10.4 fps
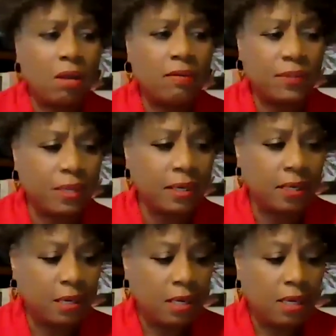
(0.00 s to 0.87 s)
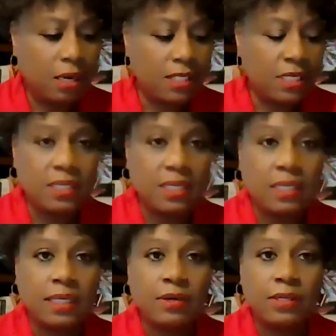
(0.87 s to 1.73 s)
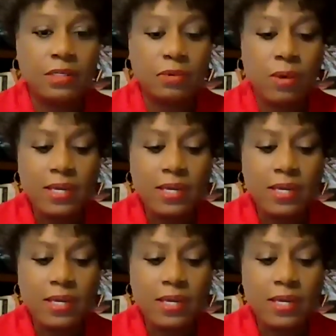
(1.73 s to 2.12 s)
all of the artistic leaders.